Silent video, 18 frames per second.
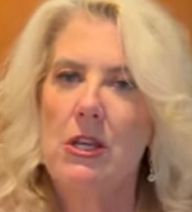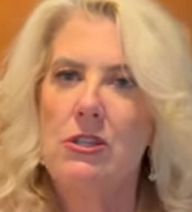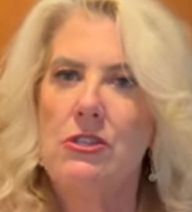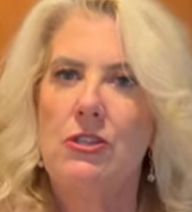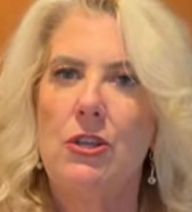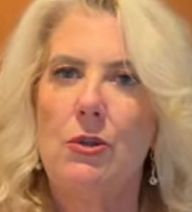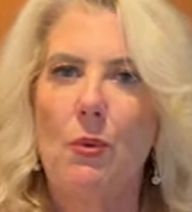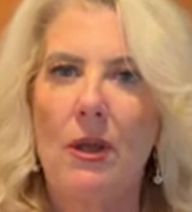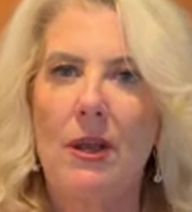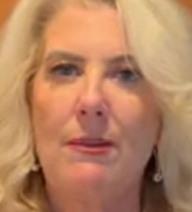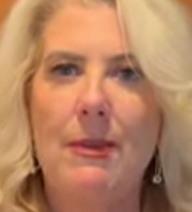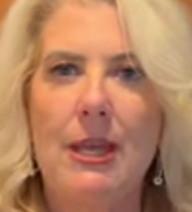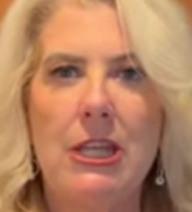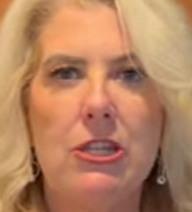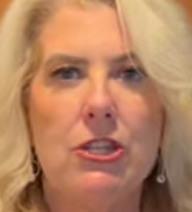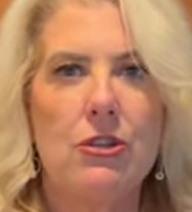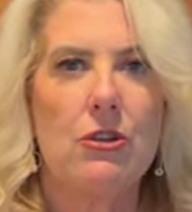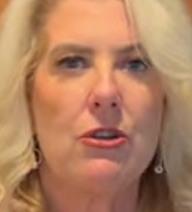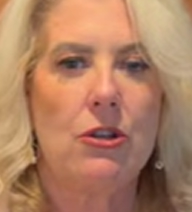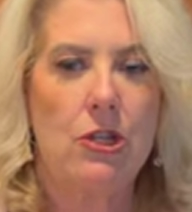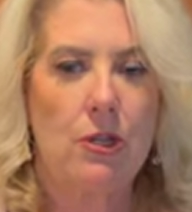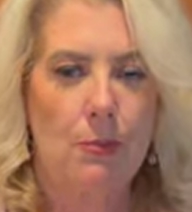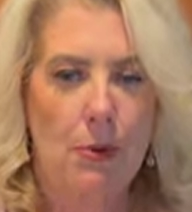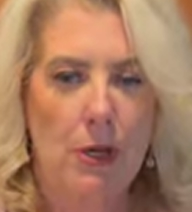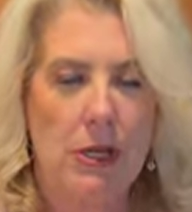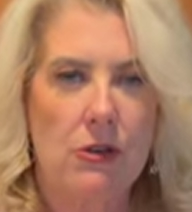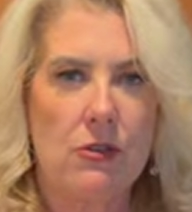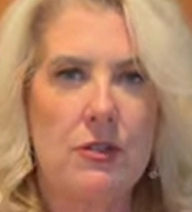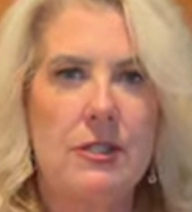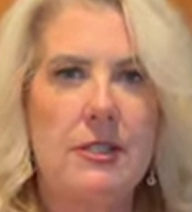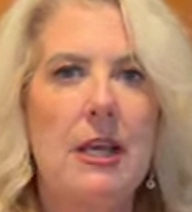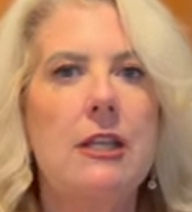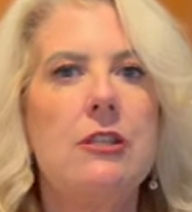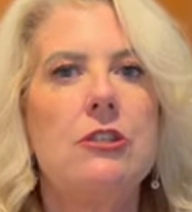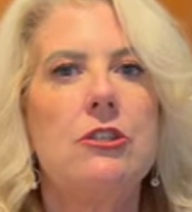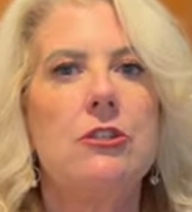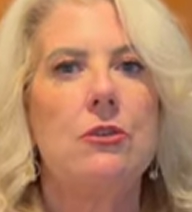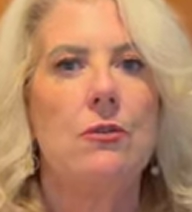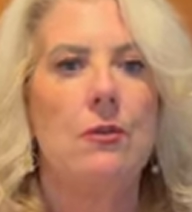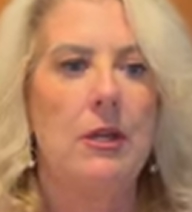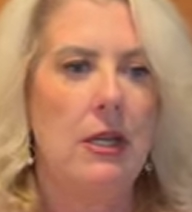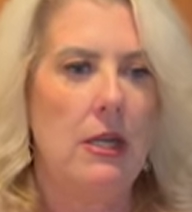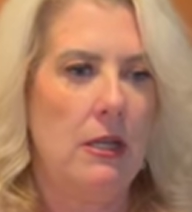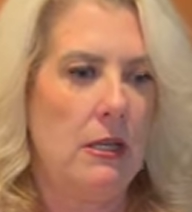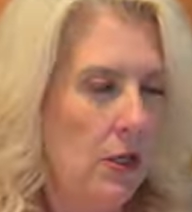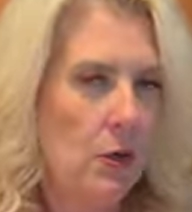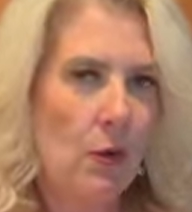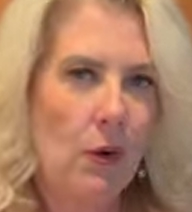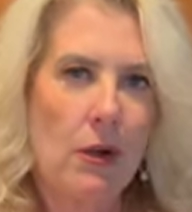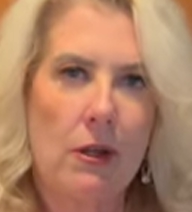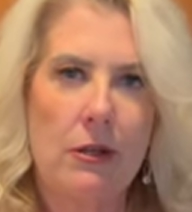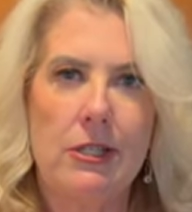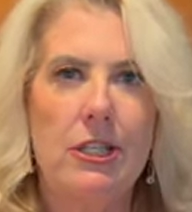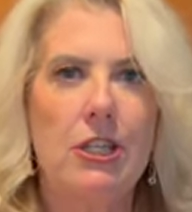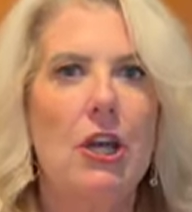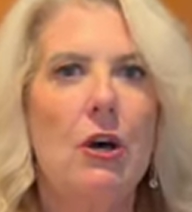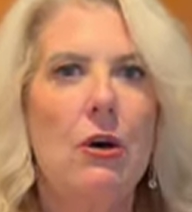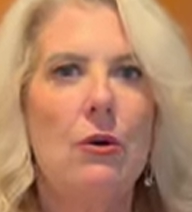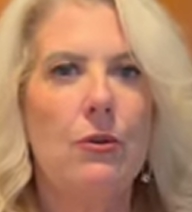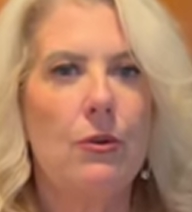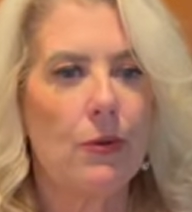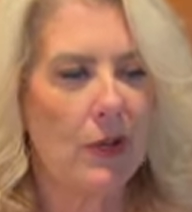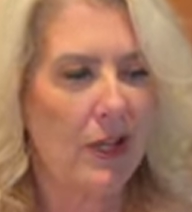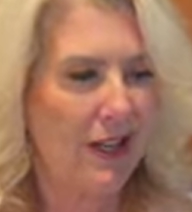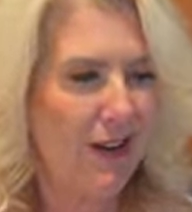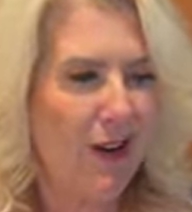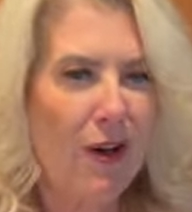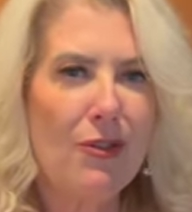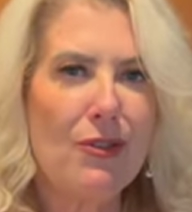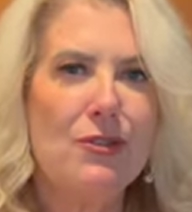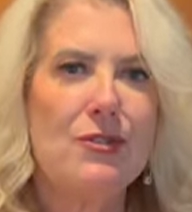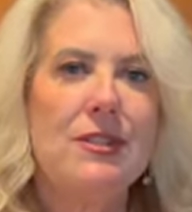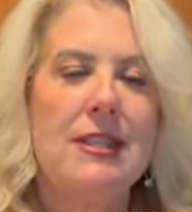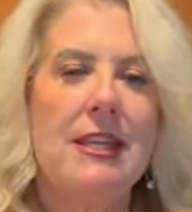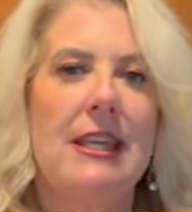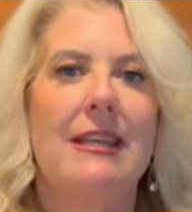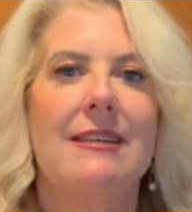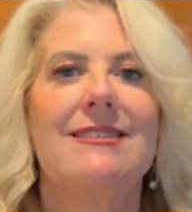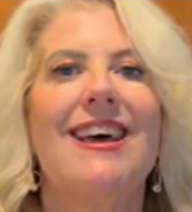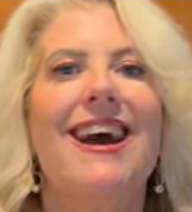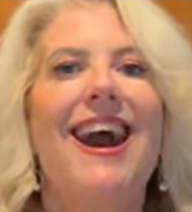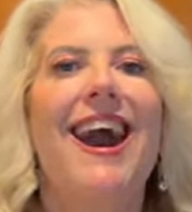So you want to make sure you bring your sunscreen, your deodorant, all those things.